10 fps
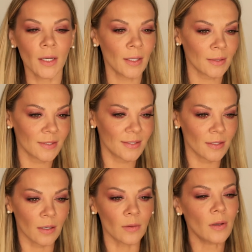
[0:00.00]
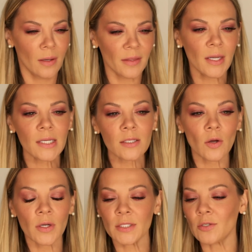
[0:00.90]
And I think as
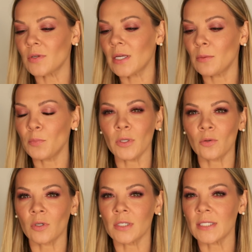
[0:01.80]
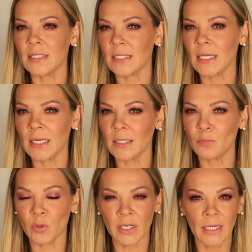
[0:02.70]
long as you keep your
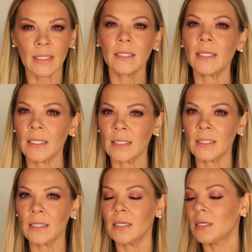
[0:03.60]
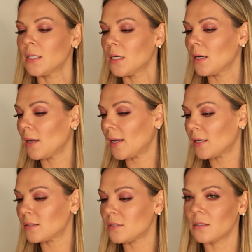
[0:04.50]
skin pretty clean
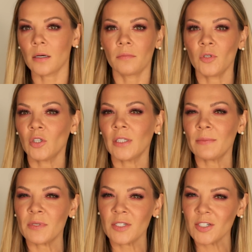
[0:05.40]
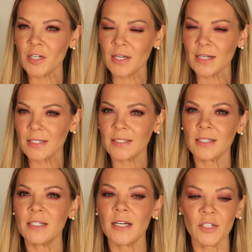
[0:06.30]
and your lips just
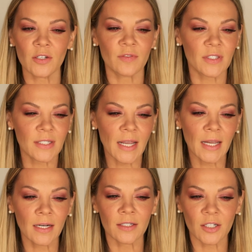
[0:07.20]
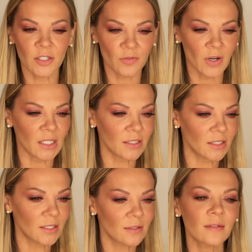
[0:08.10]
a touch of stain, a touch of color,